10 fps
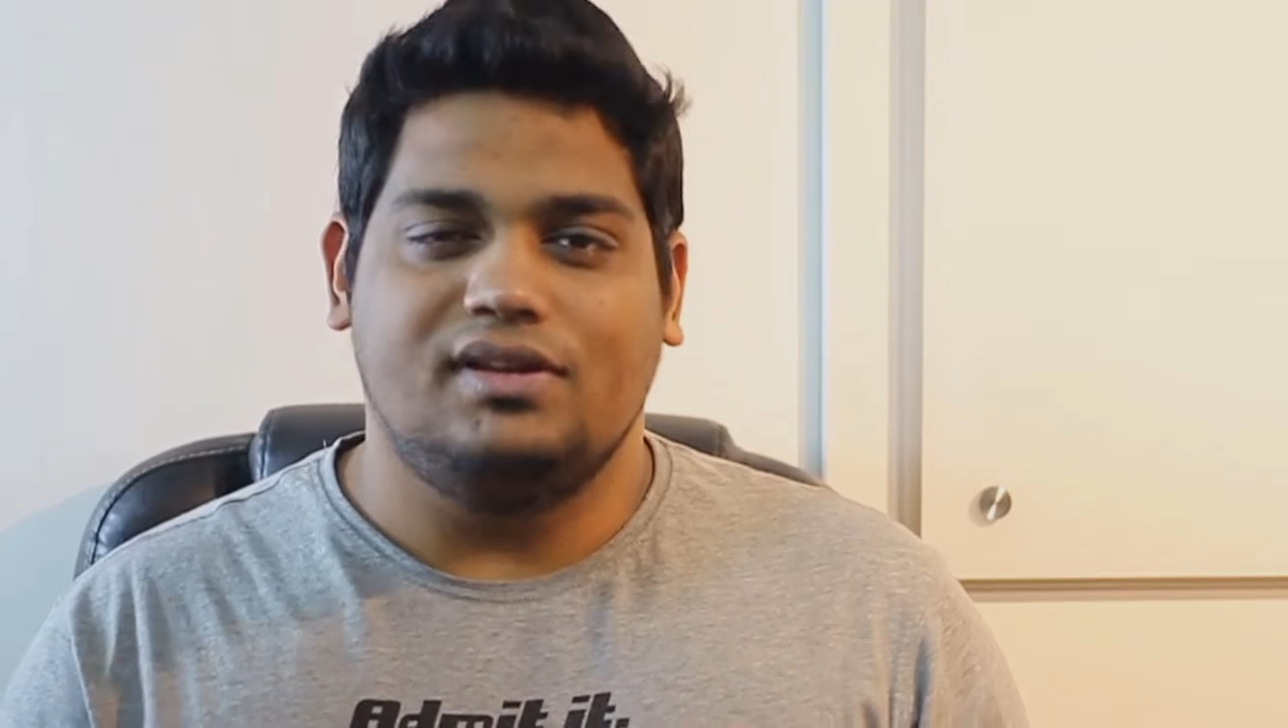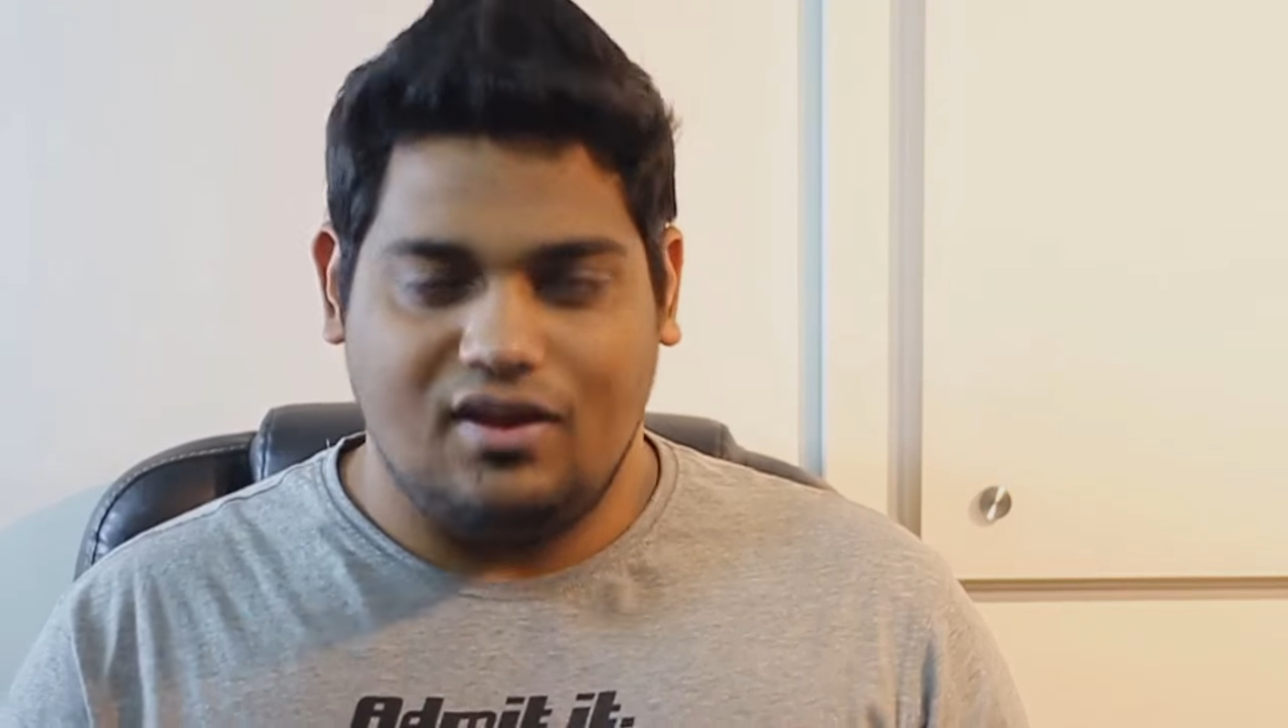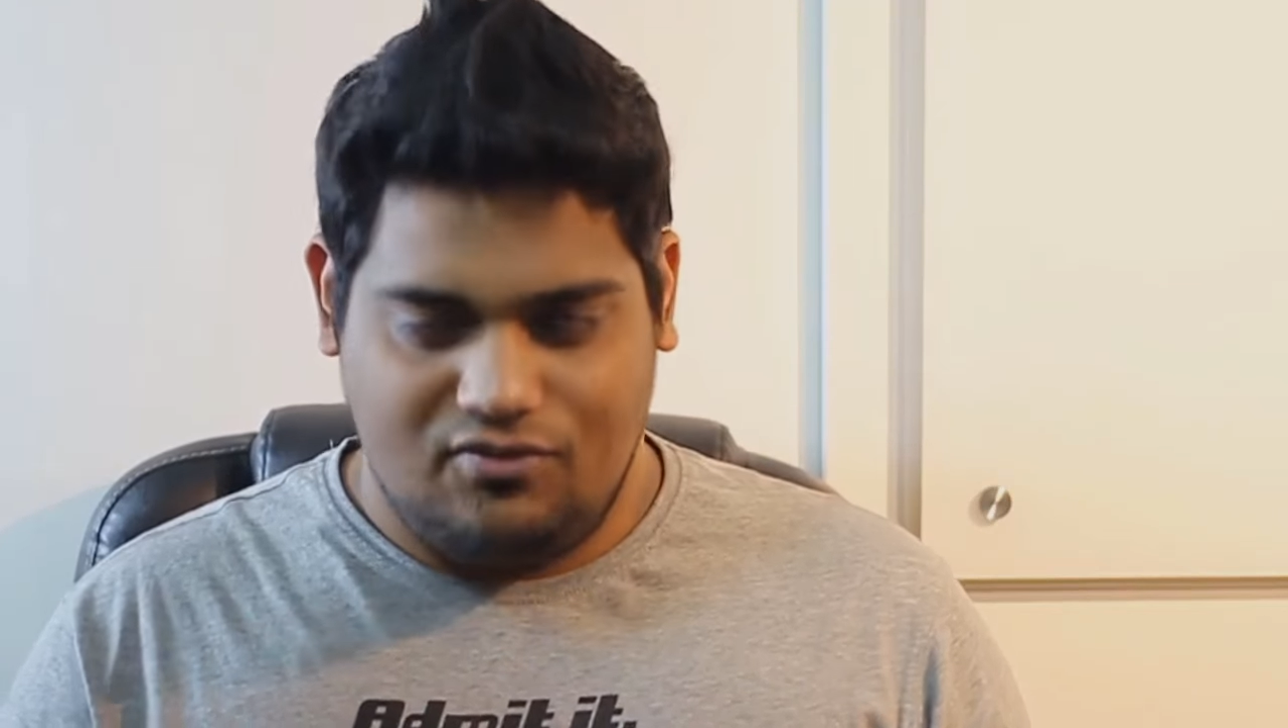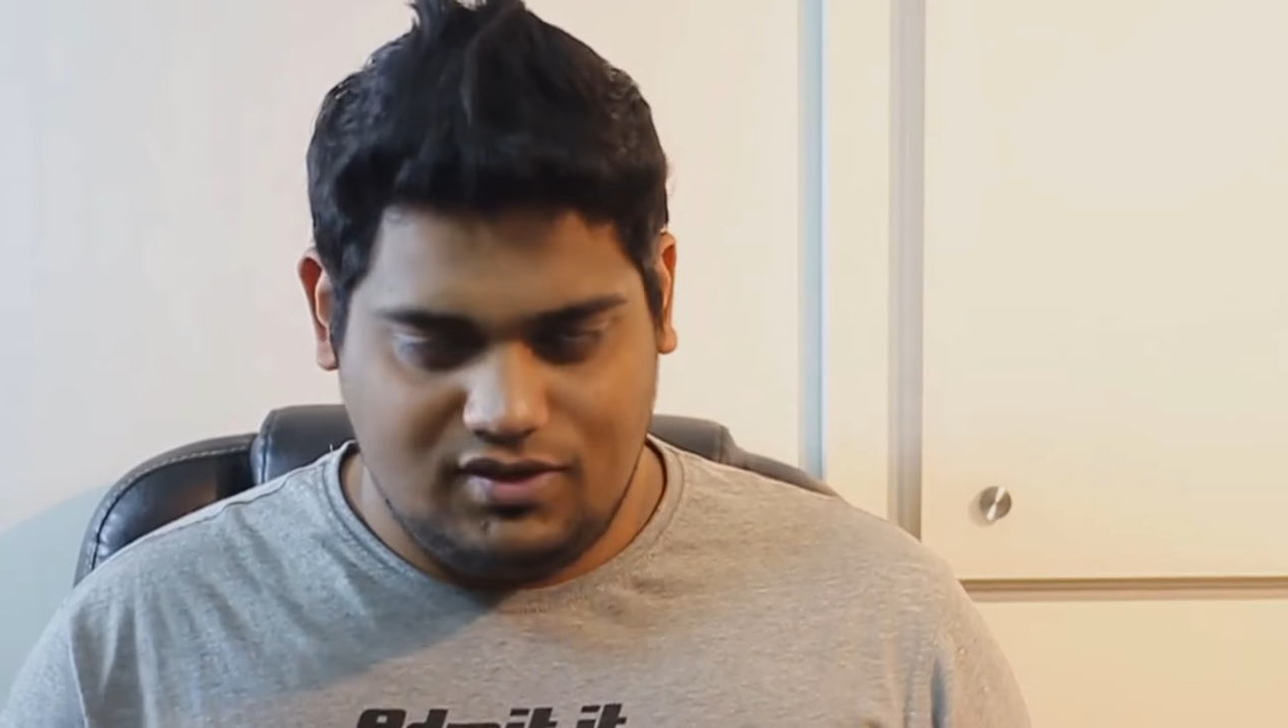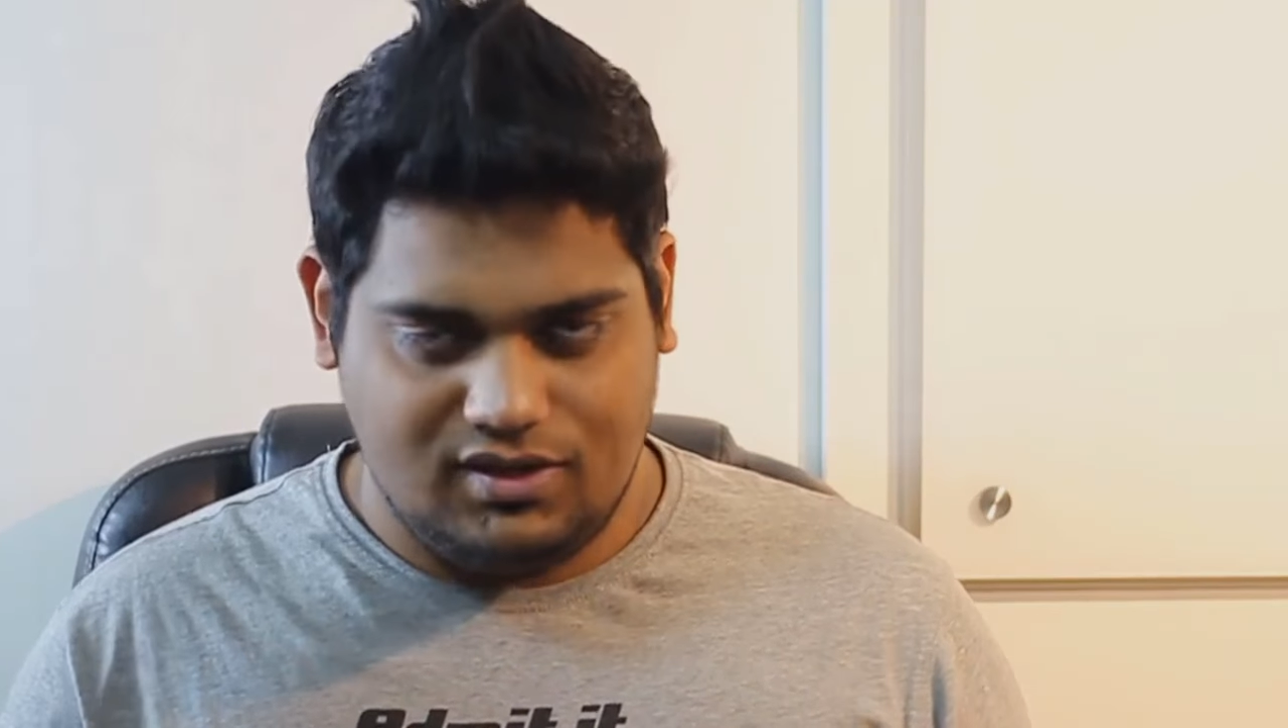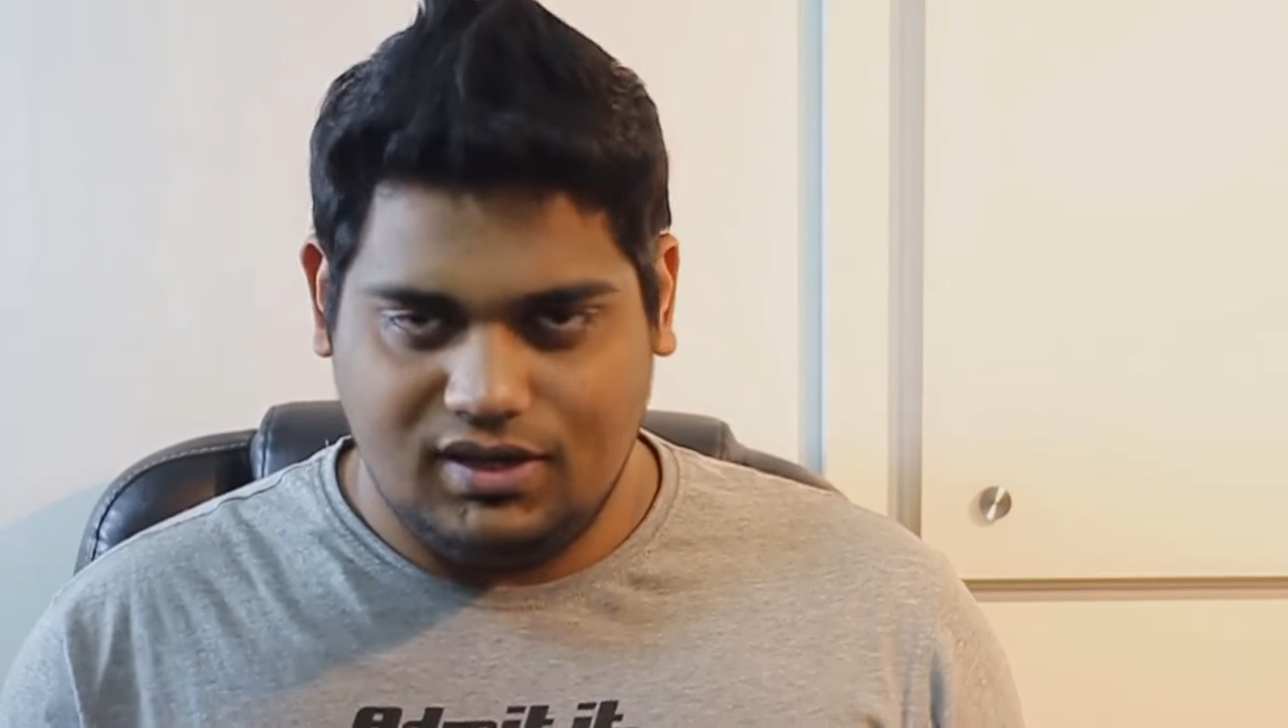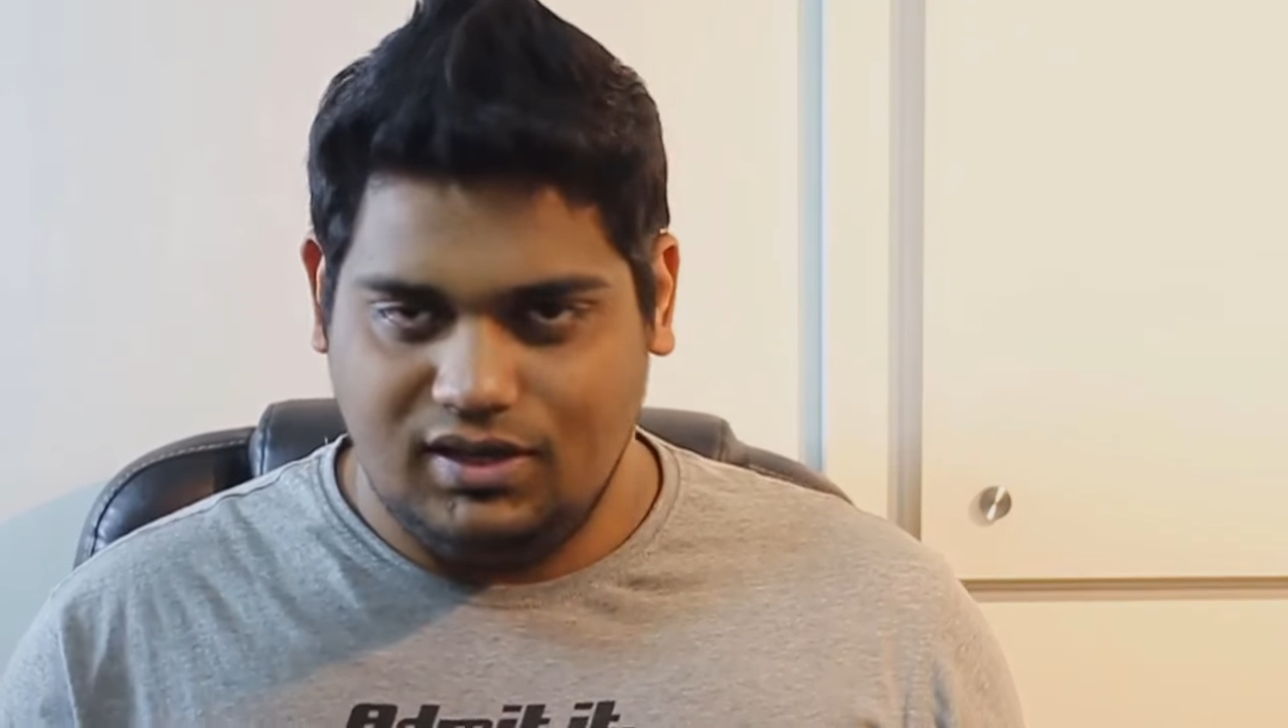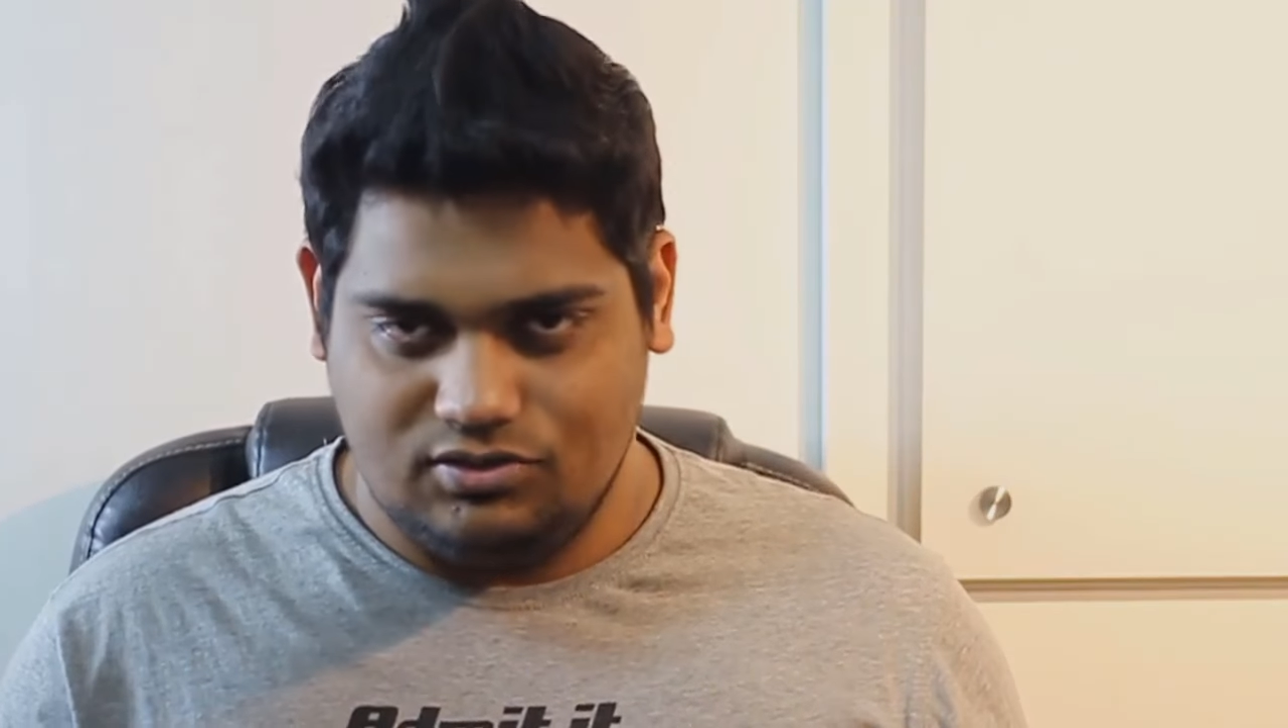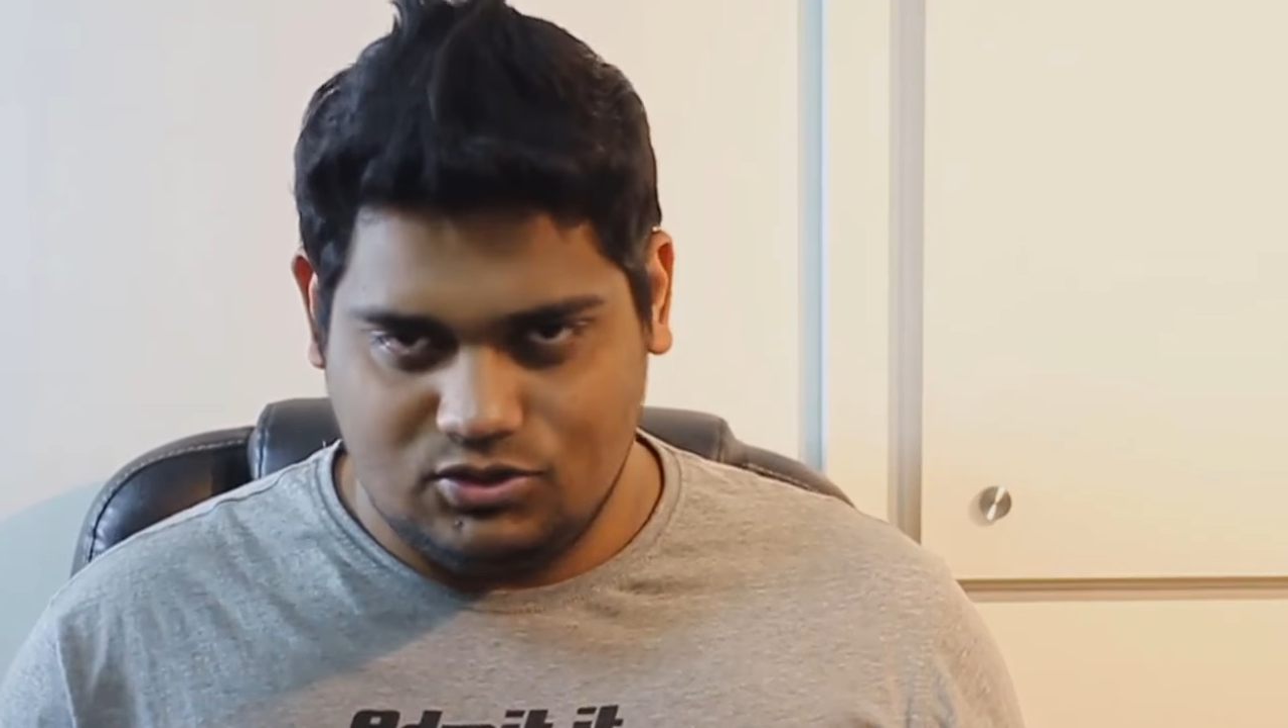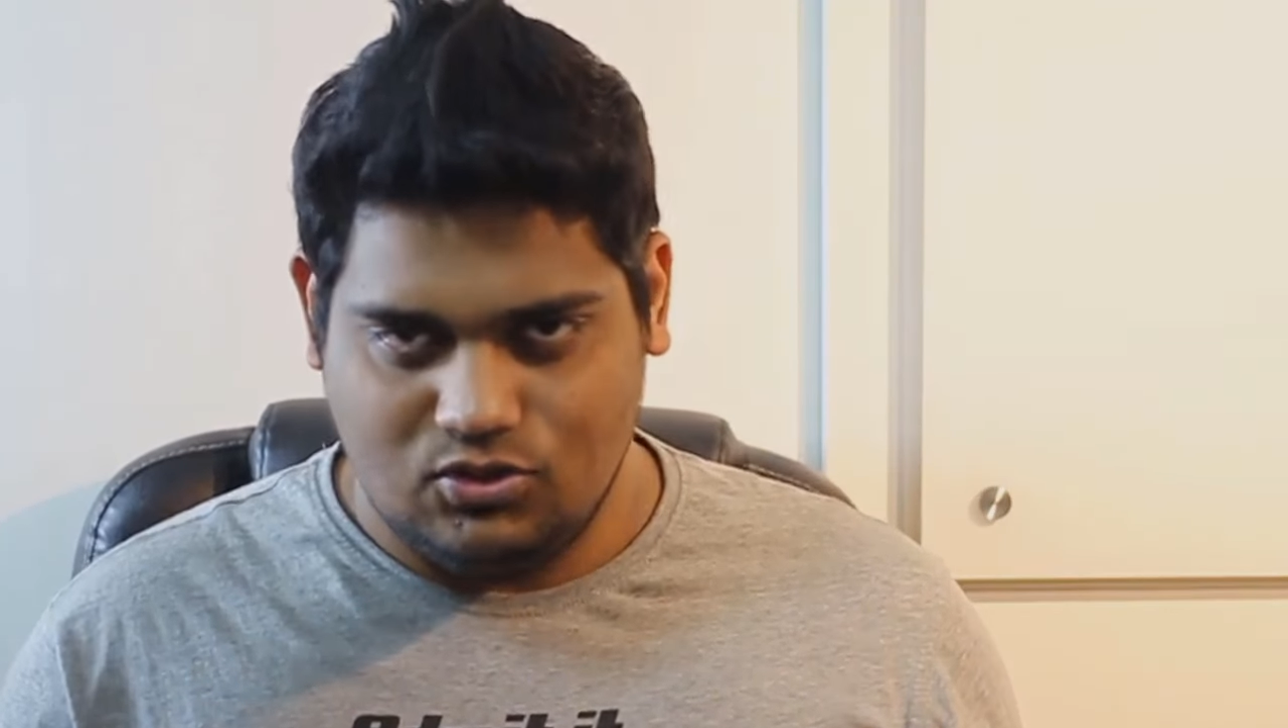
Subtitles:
definitely